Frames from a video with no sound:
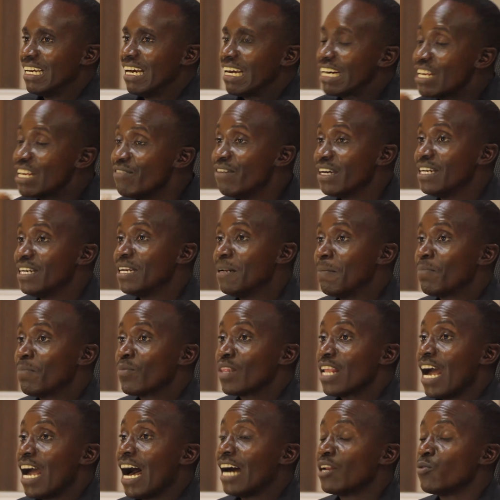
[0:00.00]
Remember,
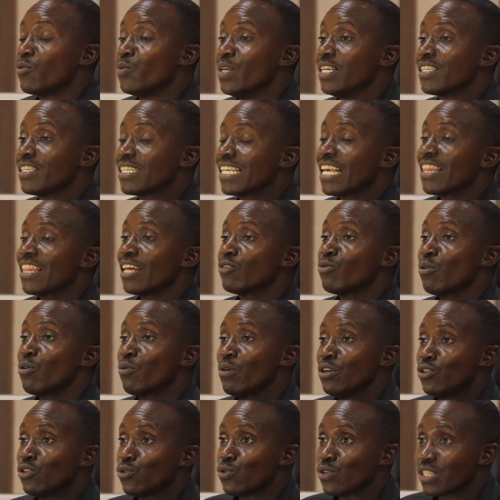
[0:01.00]
and we say that we're
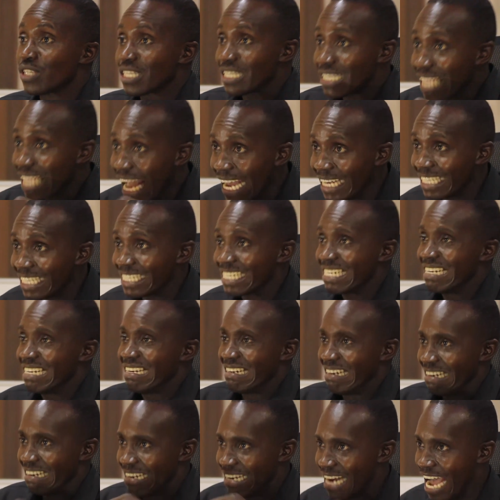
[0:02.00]
going to start
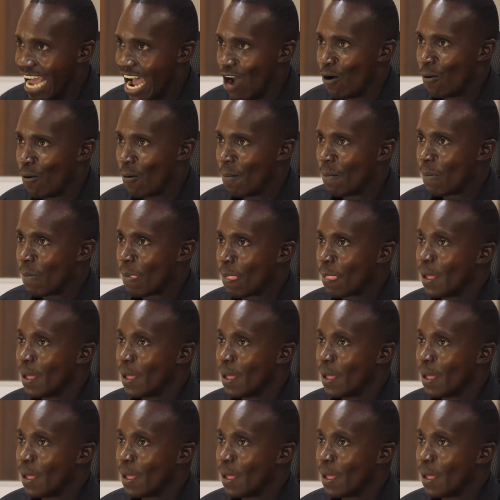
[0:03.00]
now.